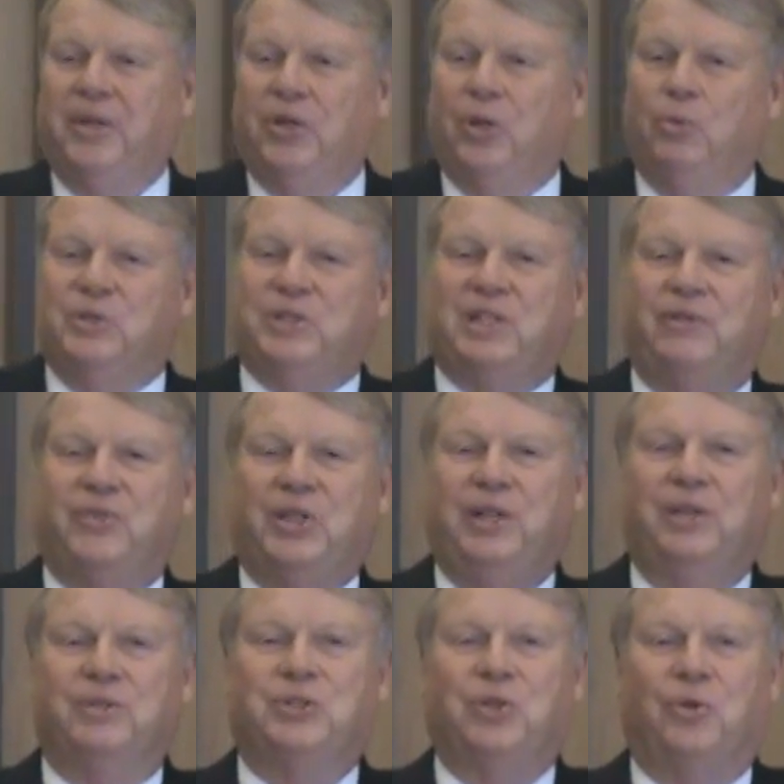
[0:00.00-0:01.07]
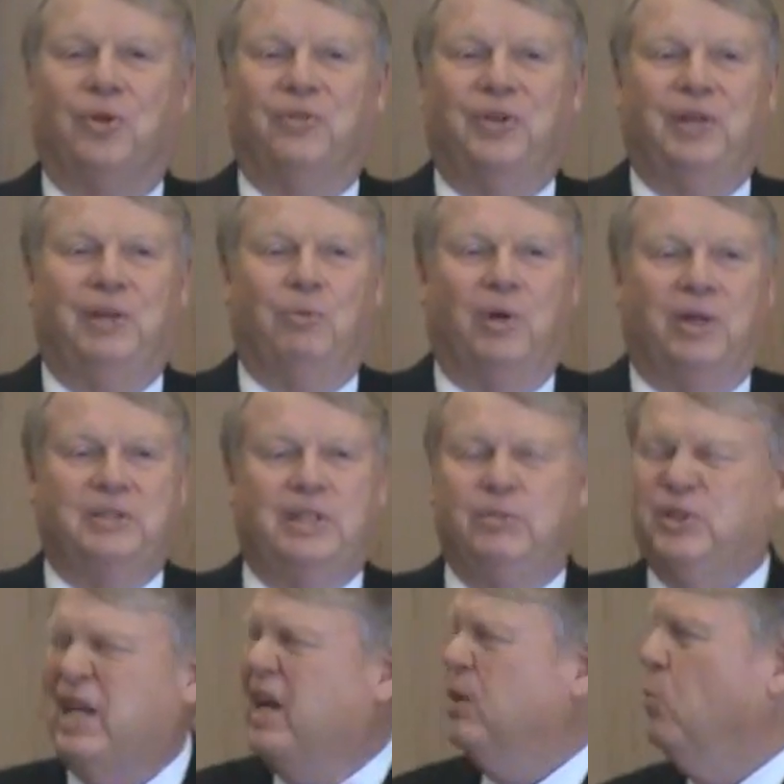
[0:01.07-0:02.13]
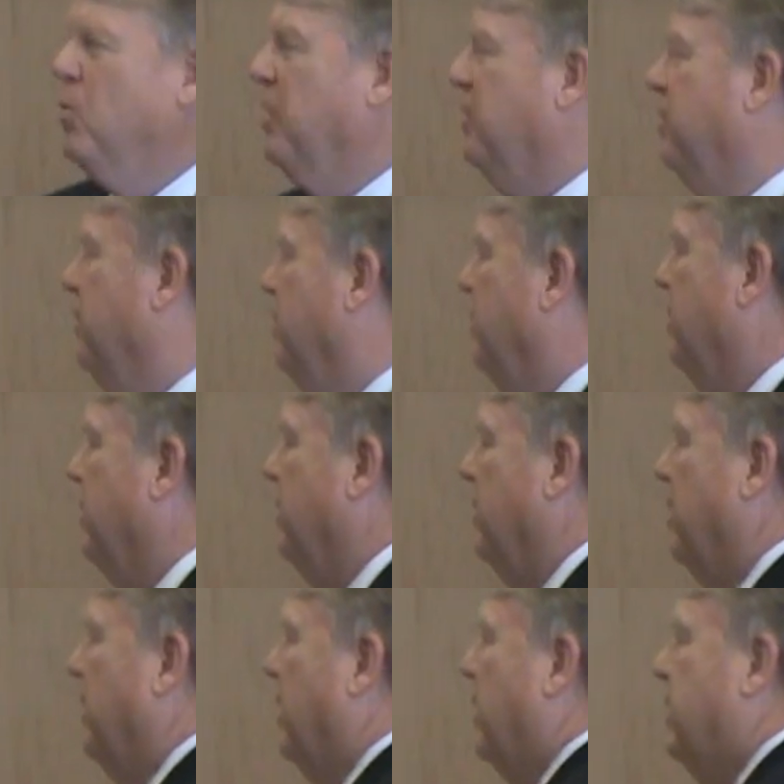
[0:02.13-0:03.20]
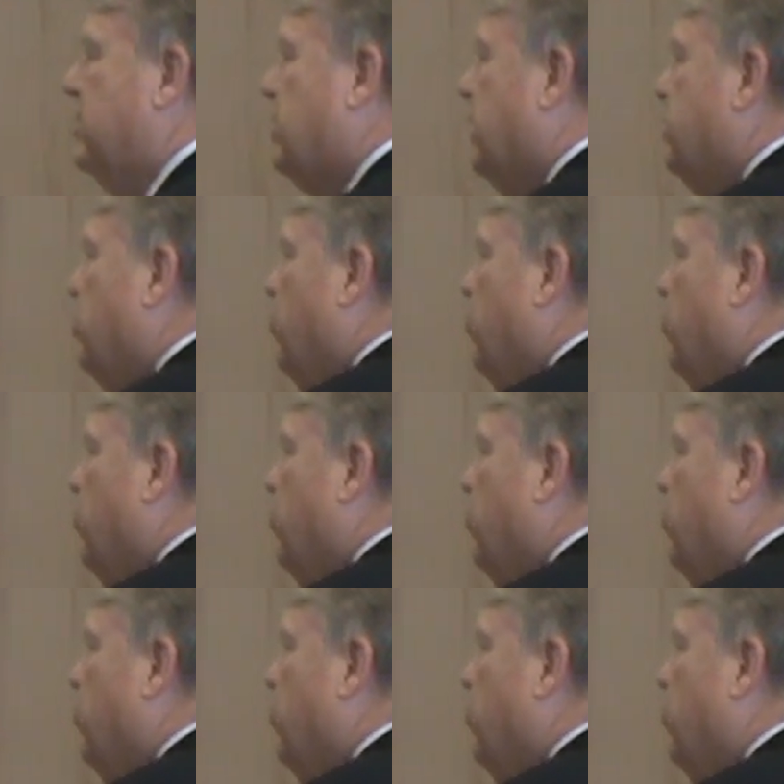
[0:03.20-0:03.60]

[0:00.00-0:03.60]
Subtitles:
who was 70 years older than he was. He was 91. And he said